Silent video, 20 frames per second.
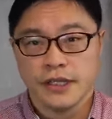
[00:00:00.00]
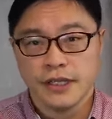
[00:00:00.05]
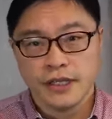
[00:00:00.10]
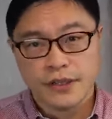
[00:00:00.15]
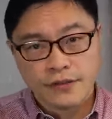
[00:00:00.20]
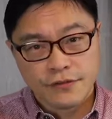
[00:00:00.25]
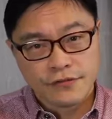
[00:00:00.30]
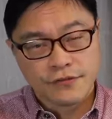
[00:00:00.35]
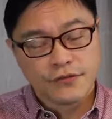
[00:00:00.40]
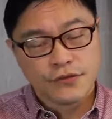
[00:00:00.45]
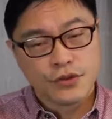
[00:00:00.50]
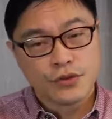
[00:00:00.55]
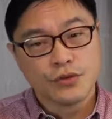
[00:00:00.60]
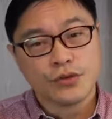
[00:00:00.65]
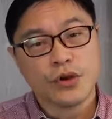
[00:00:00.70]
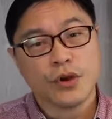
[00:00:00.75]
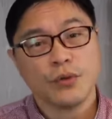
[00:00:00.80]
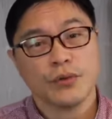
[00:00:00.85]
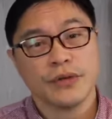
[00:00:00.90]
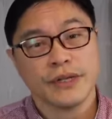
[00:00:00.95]
if you
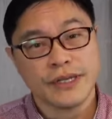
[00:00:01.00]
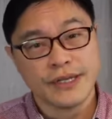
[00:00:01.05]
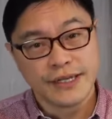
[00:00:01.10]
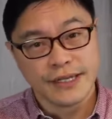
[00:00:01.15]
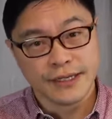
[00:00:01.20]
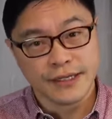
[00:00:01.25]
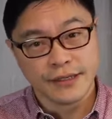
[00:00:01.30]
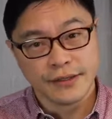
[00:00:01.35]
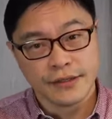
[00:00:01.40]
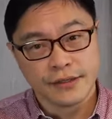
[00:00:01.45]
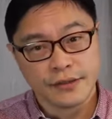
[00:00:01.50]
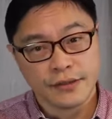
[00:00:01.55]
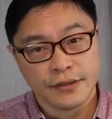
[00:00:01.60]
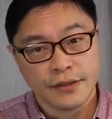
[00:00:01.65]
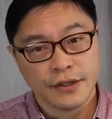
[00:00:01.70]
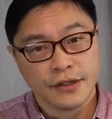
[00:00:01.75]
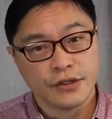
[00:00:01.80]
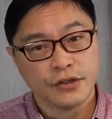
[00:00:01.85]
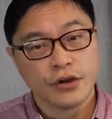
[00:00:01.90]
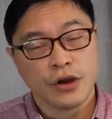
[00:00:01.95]
don't eat,
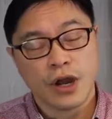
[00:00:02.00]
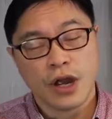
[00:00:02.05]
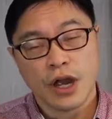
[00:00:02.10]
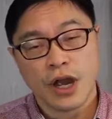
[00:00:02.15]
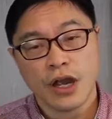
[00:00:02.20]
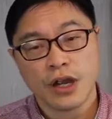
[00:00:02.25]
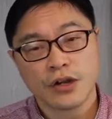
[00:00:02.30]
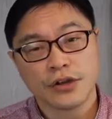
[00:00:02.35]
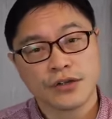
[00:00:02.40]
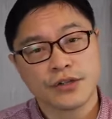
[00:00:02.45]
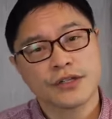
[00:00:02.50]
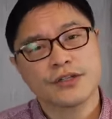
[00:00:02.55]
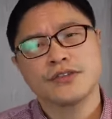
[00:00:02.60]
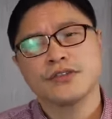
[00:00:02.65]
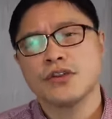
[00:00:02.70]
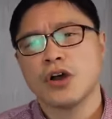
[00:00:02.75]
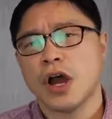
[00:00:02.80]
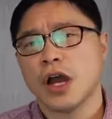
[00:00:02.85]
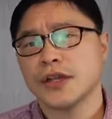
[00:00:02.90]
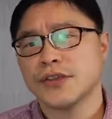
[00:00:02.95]
your hunger
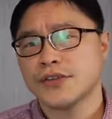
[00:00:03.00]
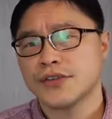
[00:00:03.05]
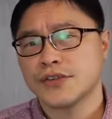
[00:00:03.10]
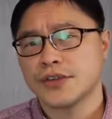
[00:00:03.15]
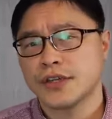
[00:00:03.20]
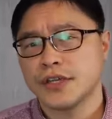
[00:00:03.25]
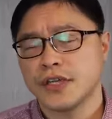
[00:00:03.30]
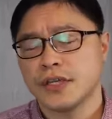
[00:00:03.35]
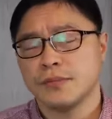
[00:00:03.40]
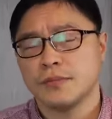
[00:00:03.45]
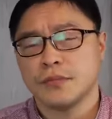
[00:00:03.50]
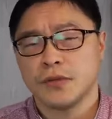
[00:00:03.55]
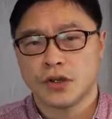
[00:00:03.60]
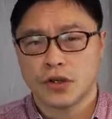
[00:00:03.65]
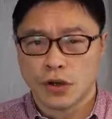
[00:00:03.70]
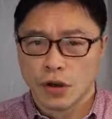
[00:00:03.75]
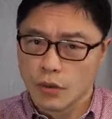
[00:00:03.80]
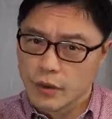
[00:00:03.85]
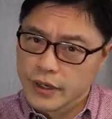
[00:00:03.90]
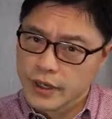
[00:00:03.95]
does not keep
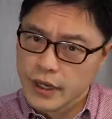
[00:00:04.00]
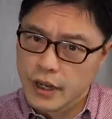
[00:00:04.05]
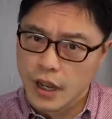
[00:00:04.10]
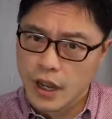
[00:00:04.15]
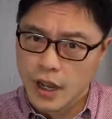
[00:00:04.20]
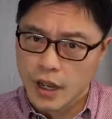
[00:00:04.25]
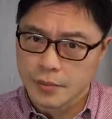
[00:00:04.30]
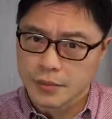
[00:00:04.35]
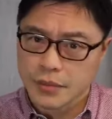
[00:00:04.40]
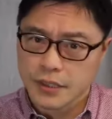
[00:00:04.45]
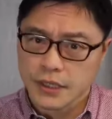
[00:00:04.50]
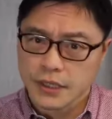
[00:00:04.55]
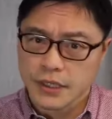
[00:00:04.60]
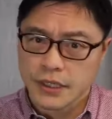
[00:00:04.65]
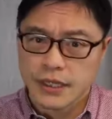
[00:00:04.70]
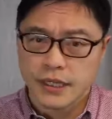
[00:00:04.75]
going up.